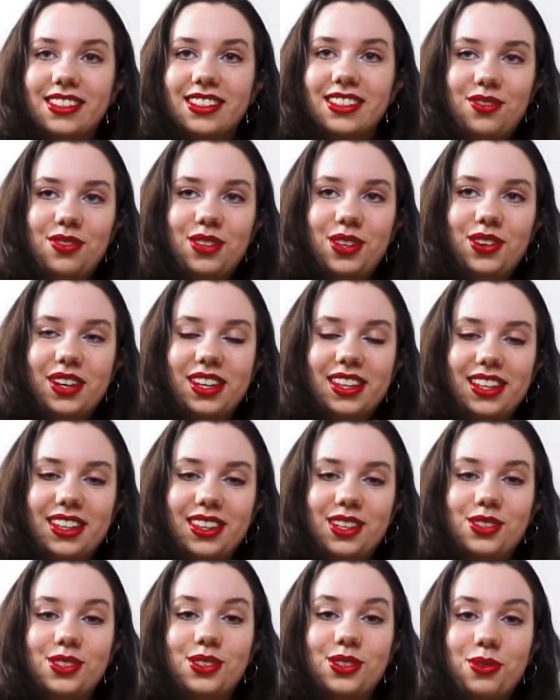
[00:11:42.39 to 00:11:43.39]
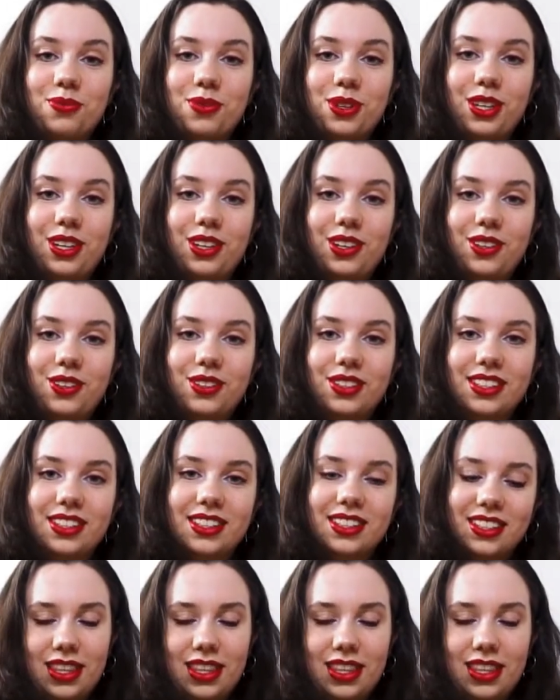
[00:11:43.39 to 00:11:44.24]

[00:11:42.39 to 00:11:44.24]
even though I think they're super cute,